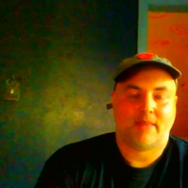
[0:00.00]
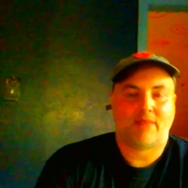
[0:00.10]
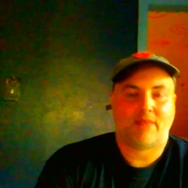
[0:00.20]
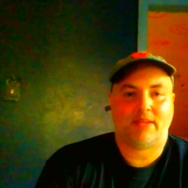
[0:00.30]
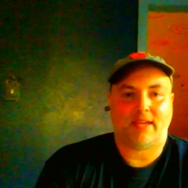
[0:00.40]

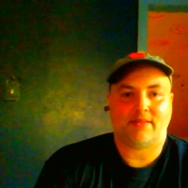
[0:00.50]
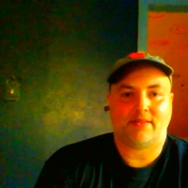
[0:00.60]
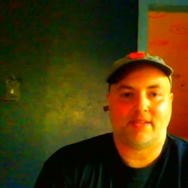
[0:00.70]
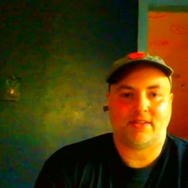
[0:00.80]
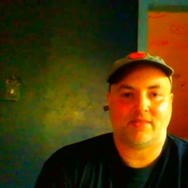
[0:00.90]
Everything
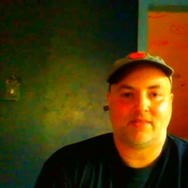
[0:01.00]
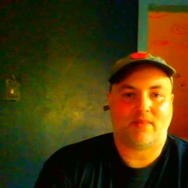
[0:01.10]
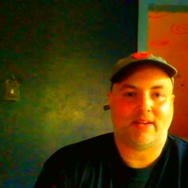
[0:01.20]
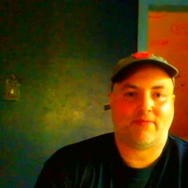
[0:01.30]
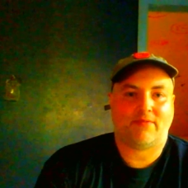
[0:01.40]
else I just
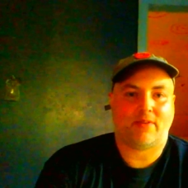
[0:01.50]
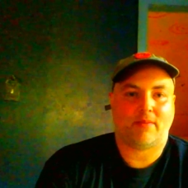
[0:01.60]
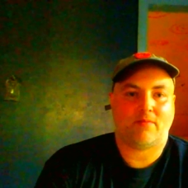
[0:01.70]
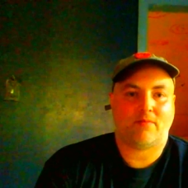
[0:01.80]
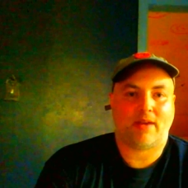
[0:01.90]
rented
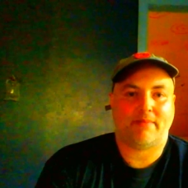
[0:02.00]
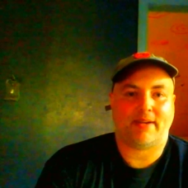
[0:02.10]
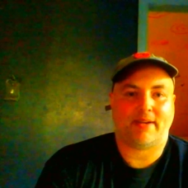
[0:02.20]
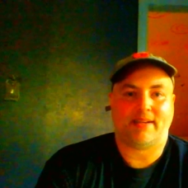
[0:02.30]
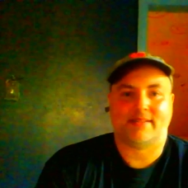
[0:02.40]
from
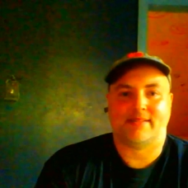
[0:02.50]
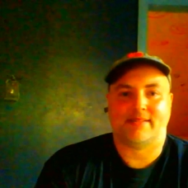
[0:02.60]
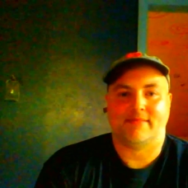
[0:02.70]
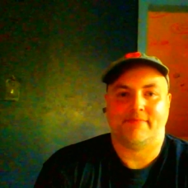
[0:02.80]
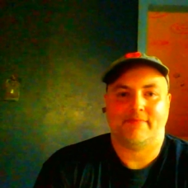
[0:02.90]

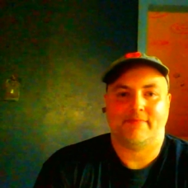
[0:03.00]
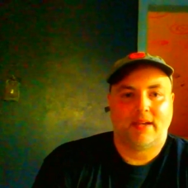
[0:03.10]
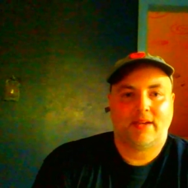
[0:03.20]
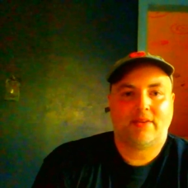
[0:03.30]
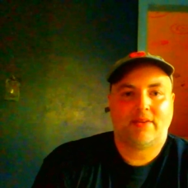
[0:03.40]
Redbox.
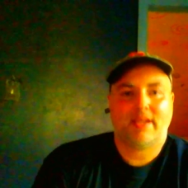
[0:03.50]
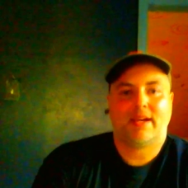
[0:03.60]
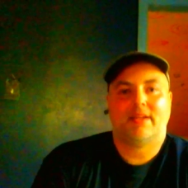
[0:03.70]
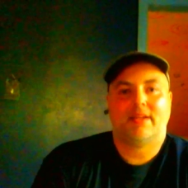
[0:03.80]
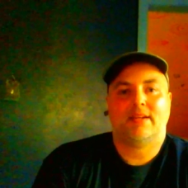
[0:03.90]
And oh
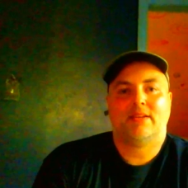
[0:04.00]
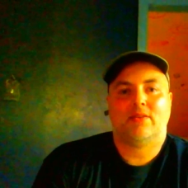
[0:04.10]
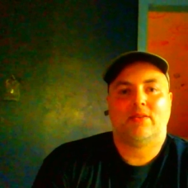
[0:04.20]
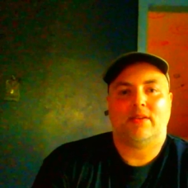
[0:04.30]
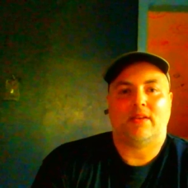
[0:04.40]
yeah,
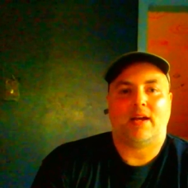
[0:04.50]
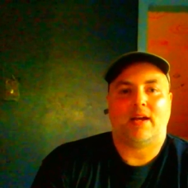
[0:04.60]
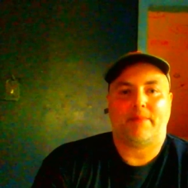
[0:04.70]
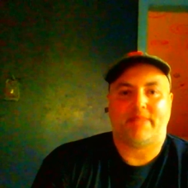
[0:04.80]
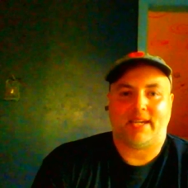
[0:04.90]
another little
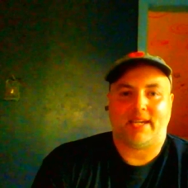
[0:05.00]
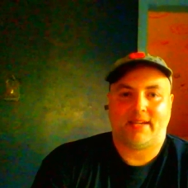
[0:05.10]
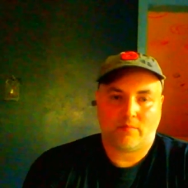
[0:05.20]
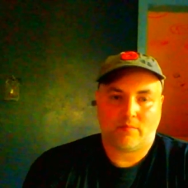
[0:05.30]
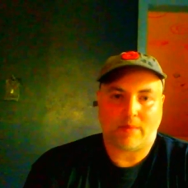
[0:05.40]

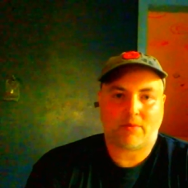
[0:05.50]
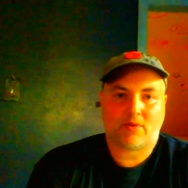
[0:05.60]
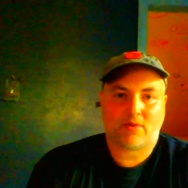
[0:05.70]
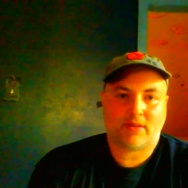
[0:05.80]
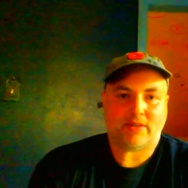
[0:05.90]
update.
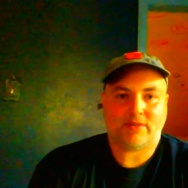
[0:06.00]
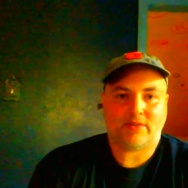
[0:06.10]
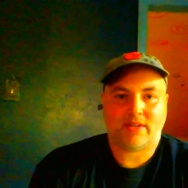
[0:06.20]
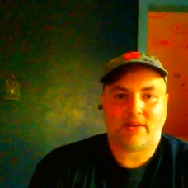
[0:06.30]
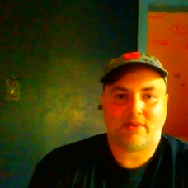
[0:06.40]
Remember earlier in
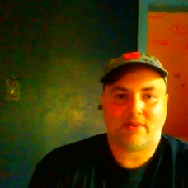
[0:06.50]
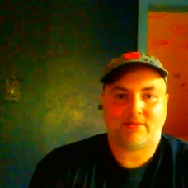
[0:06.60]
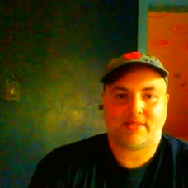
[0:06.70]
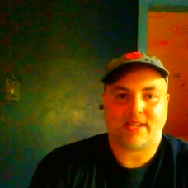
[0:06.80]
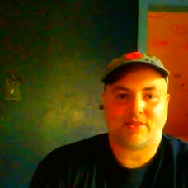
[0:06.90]
the year I
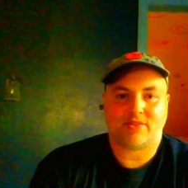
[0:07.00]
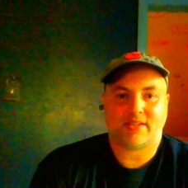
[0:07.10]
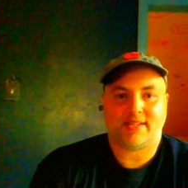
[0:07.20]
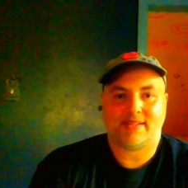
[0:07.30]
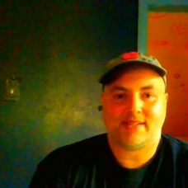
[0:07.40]
was actually
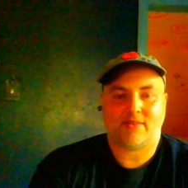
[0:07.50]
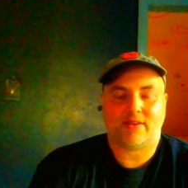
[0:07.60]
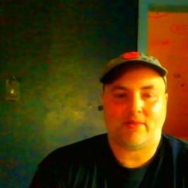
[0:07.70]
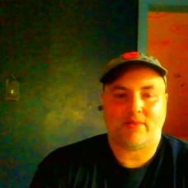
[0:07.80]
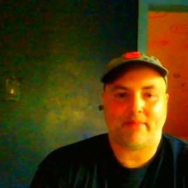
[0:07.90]

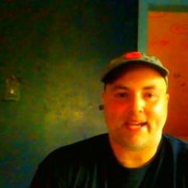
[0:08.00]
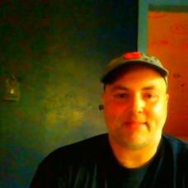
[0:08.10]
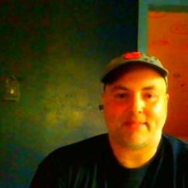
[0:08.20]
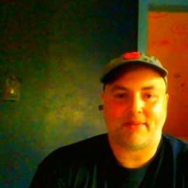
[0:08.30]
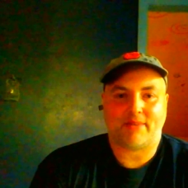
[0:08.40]
considering going
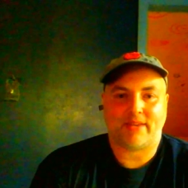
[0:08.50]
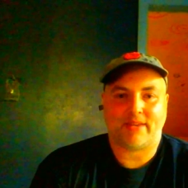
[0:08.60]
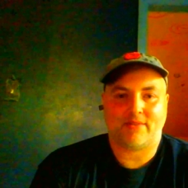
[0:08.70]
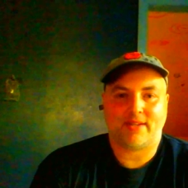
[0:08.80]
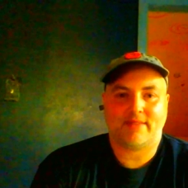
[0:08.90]
back to my
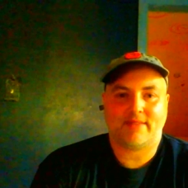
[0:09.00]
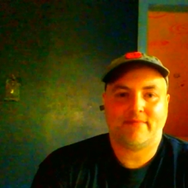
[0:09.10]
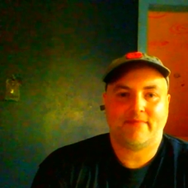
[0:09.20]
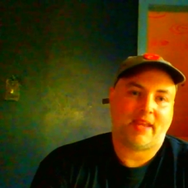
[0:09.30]
reunion